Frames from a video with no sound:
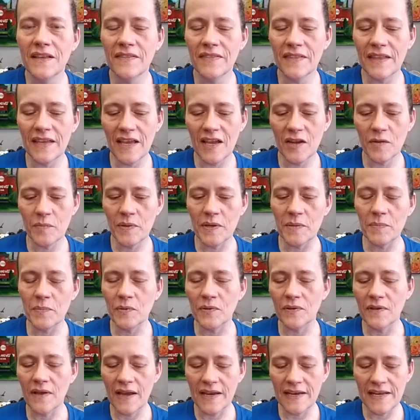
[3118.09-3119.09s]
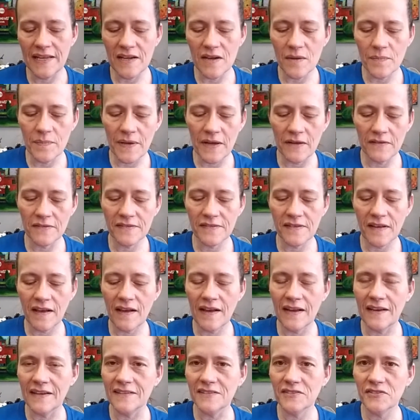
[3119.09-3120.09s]
They had people lining up
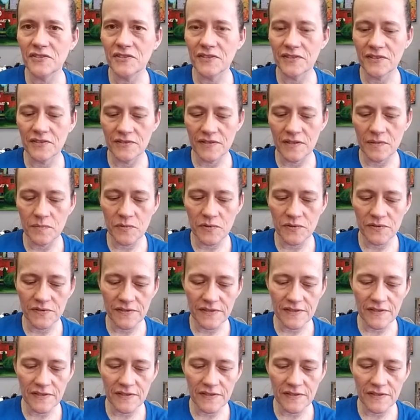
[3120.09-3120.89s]
outside and took their numbers,